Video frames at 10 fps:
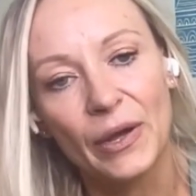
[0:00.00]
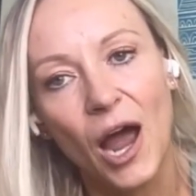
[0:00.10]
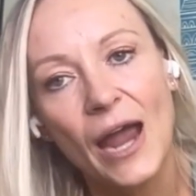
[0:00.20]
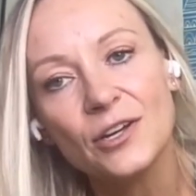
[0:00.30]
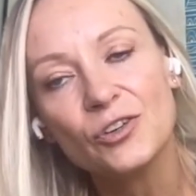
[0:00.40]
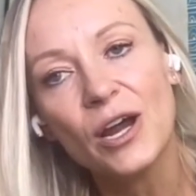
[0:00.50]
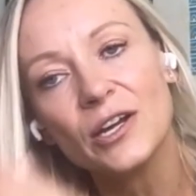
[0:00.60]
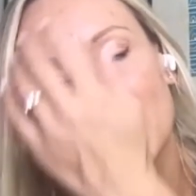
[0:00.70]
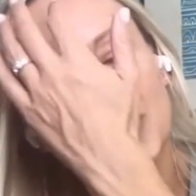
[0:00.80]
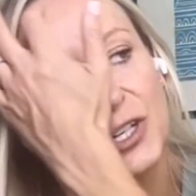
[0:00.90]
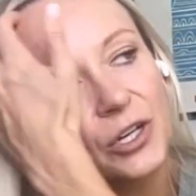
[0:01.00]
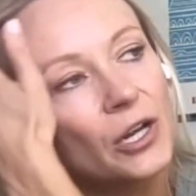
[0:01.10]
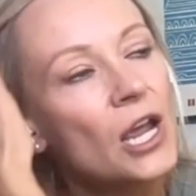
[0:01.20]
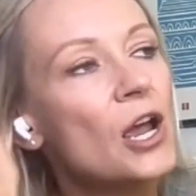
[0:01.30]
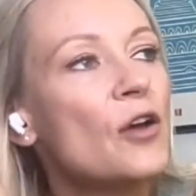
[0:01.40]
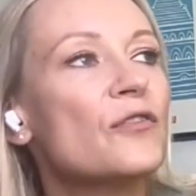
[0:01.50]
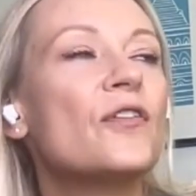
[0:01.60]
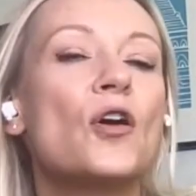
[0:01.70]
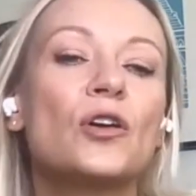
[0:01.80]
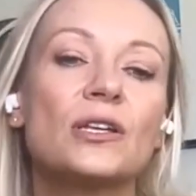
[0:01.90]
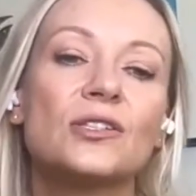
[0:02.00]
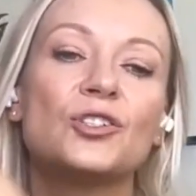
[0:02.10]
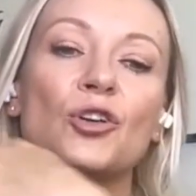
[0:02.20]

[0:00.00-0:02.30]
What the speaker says: But I try not to focus